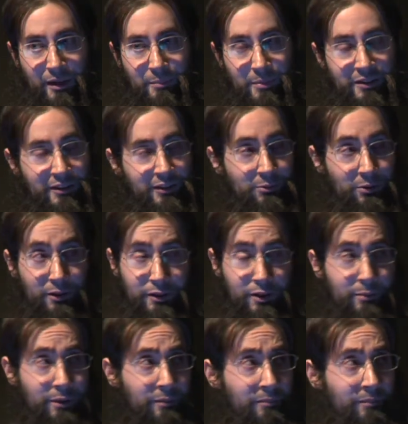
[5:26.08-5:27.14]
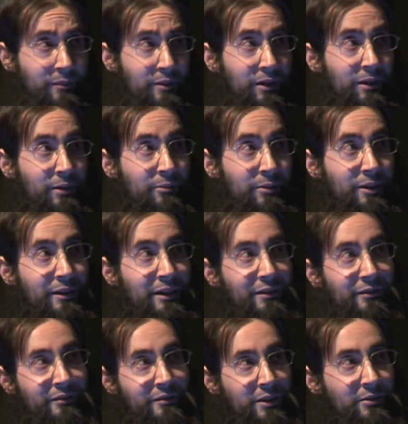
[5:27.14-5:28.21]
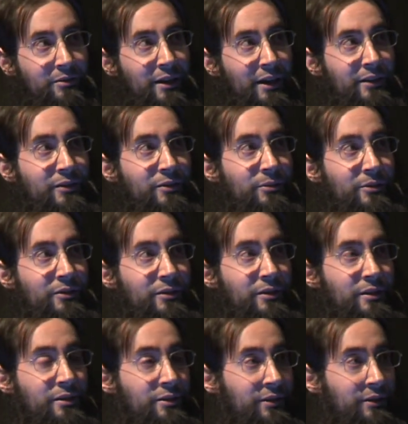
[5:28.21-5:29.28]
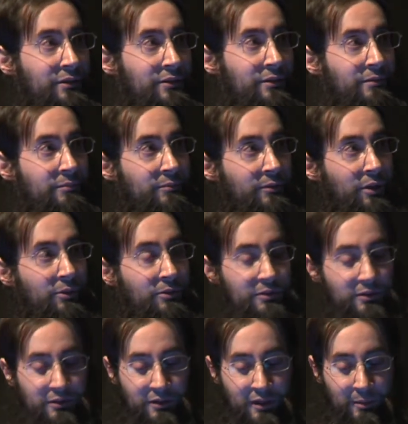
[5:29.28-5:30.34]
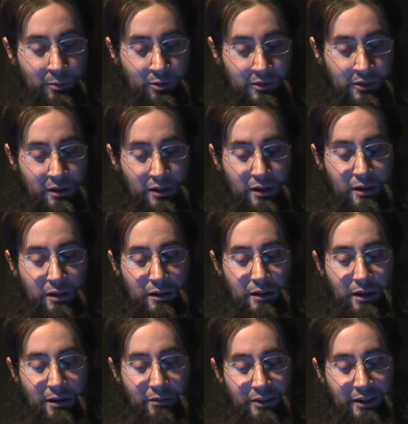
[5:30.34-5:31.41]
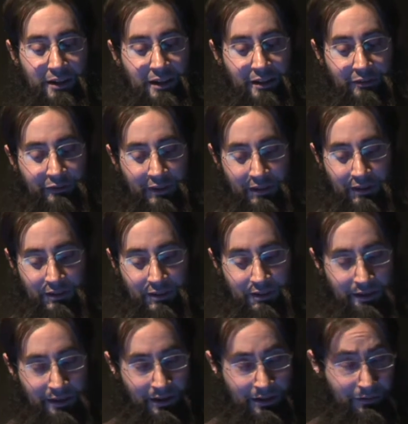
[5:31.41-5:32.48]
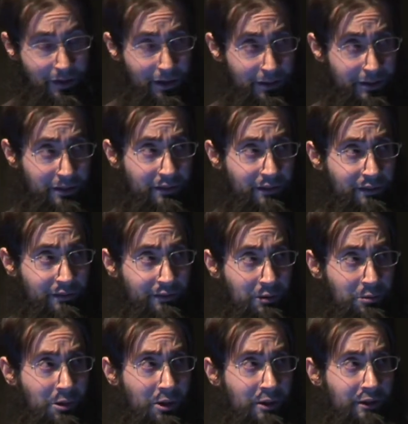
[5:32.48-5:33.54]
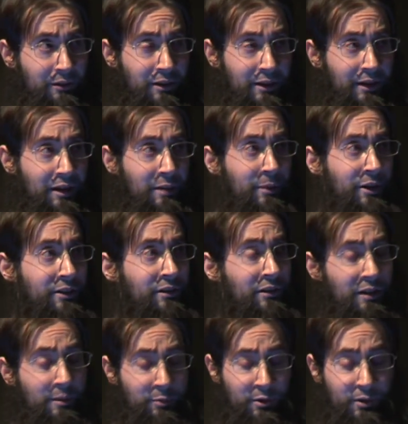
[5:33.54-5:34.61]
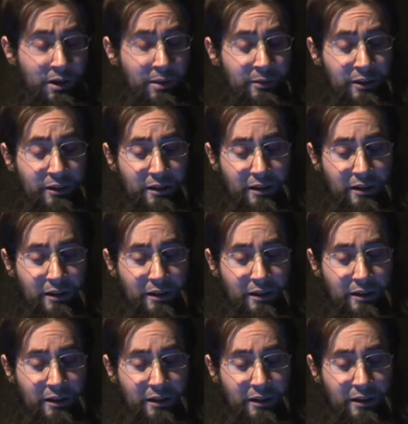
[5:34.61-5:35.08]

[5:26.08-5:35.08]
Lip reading: NPCs were all human. We didn't have dinosaurs and ninjas and ghosts and cyborgs. Everything kind of fit into this uncanny valley of requiring a lot of animation, a lot of programming,